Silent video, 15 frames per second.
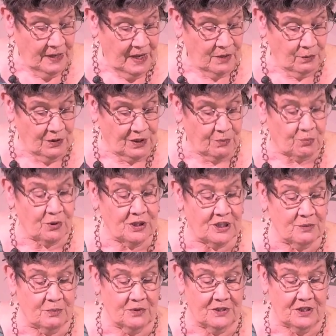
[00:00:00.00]
and with the
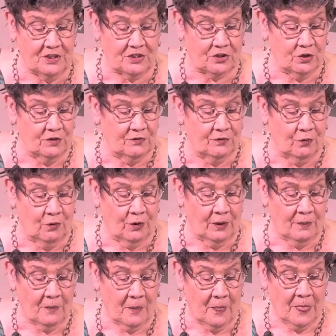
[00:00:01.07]
principles he stood for.